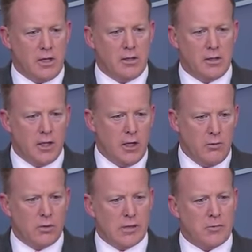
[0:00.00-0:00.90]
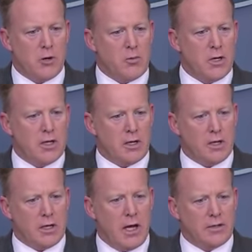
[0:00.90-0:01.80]
and when
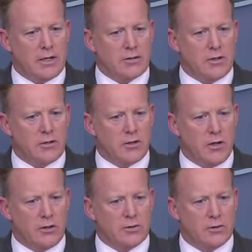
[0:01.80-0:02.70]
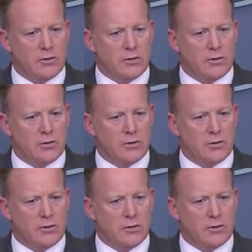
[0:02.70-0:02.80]
appropriate, the context of those calls.